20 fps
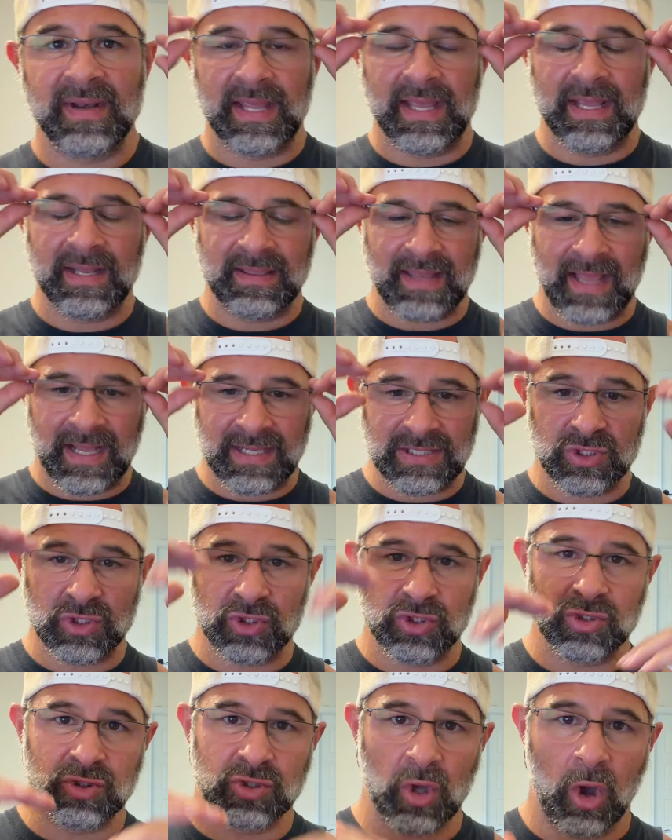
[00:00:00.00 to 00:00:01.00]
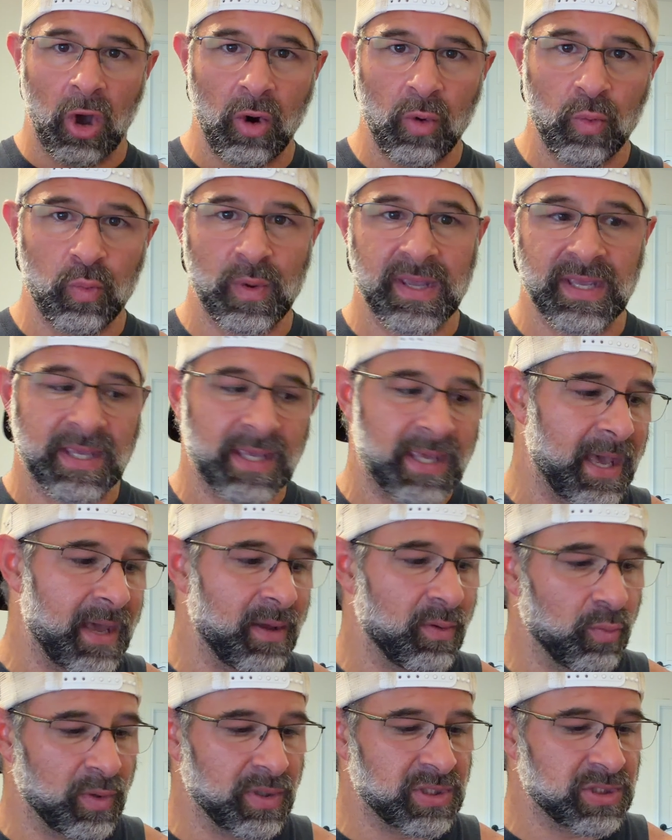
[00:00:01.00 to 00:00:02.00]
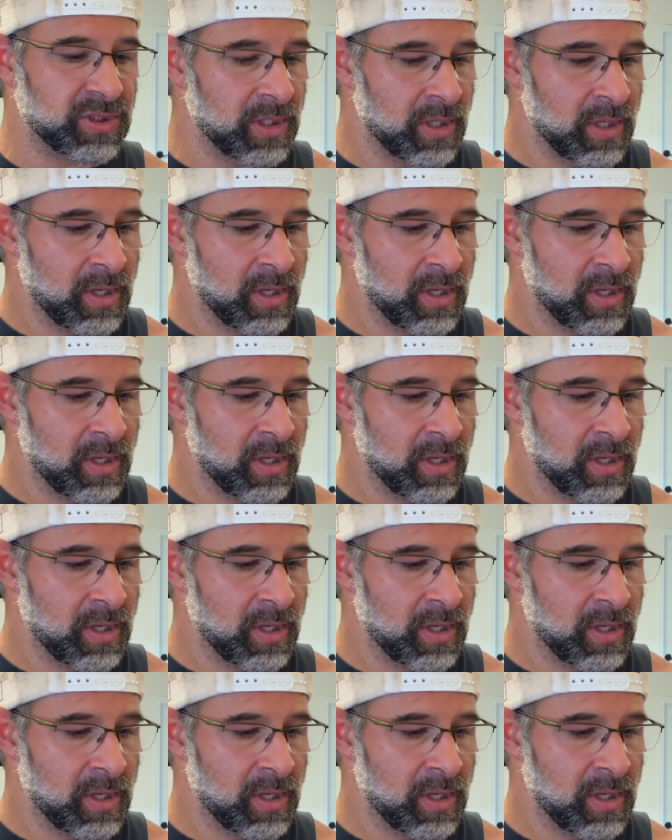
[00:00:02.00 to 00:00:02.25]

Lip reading: hit that stall week yet, which